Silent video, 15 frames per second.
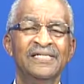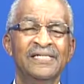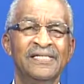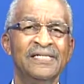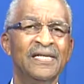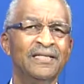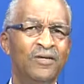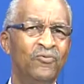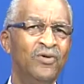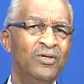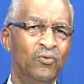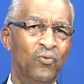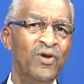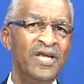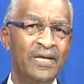say that
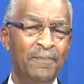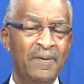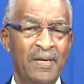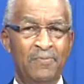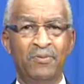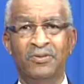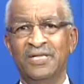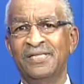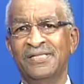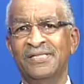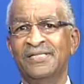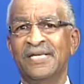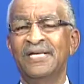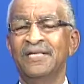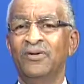we're weak people? Does it
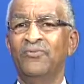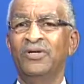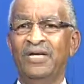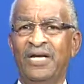say that we're